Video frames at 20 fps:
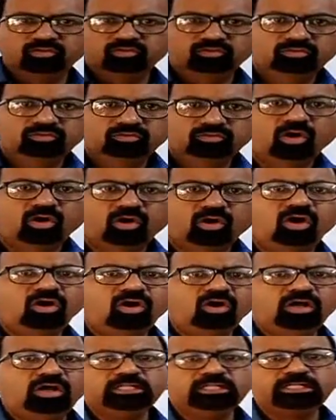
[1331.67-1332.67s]
all the
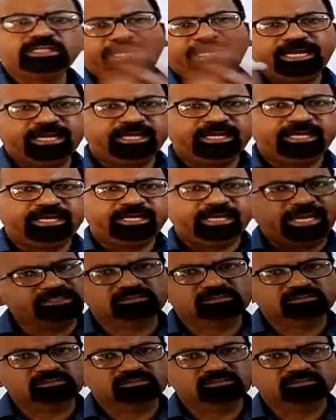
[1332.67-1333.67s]
air has
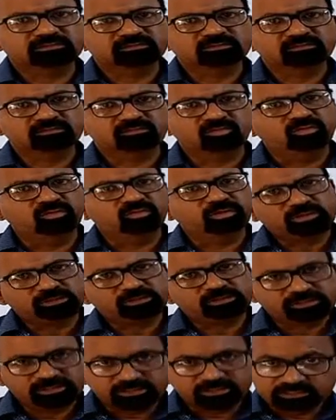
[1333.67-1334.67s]
only
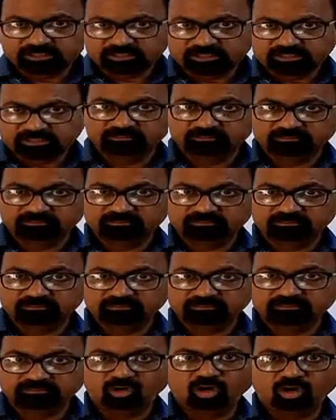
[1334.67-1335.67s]
oxygen?
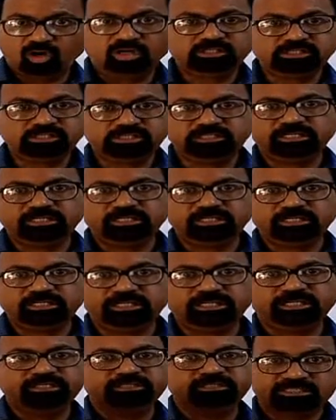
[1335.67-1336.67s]
Oxygen is a
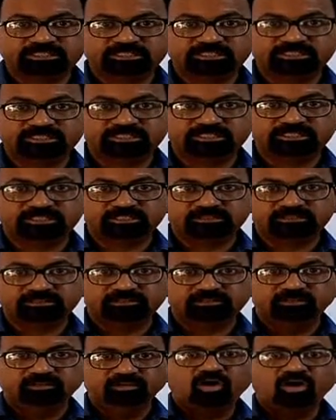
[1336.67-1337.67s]
gas.
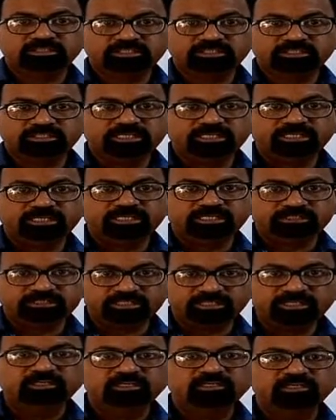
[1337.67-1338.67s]
Oxygen is a
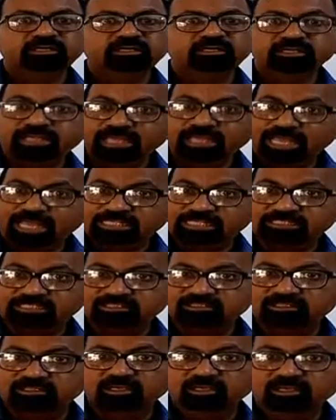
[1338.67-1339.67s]
gas.
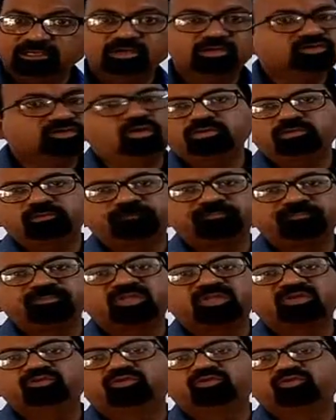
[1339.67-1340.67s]
So do
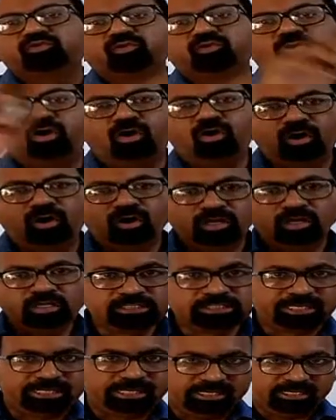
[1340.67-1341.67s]
all the
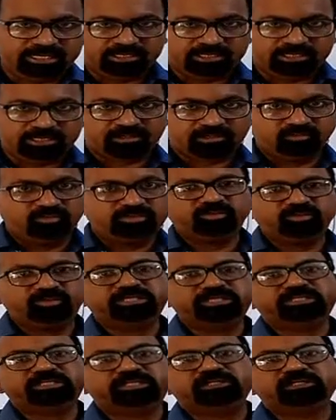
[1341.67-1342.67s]
air which we
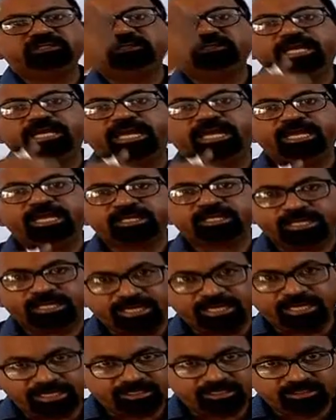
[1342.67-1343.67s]
take in,
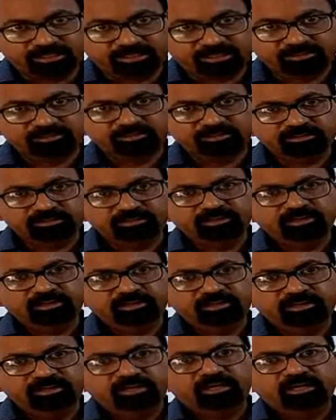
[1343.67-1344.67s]
does
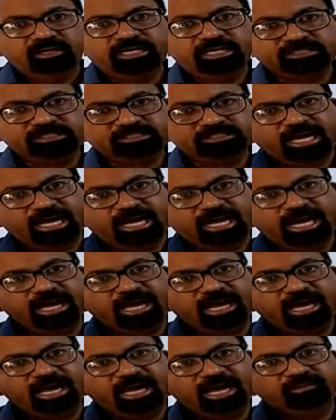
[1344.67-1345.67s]
it have
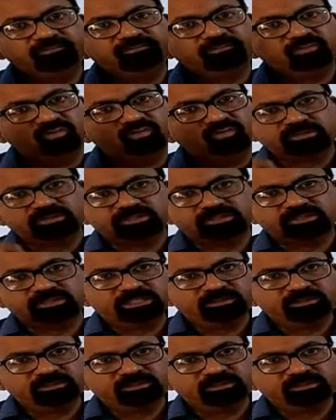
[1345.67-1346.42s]
only oxygen?